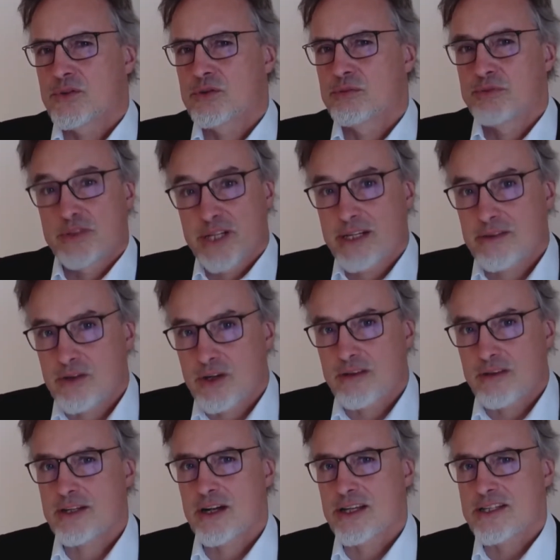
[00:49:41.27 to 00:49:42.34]
predict all the
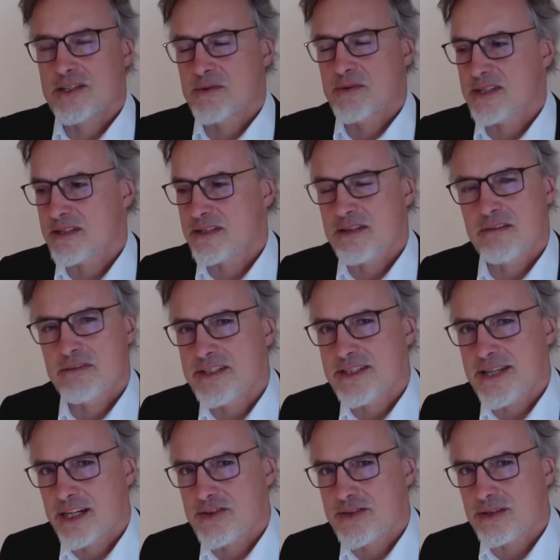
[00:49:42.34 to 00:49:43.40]
consequences of its
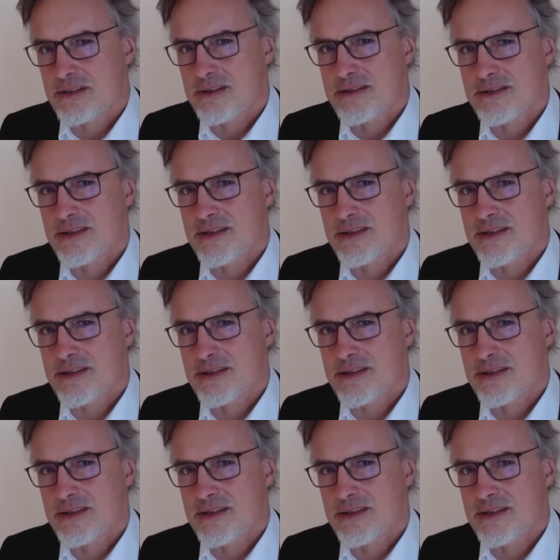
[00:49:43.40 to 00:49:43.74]
actions.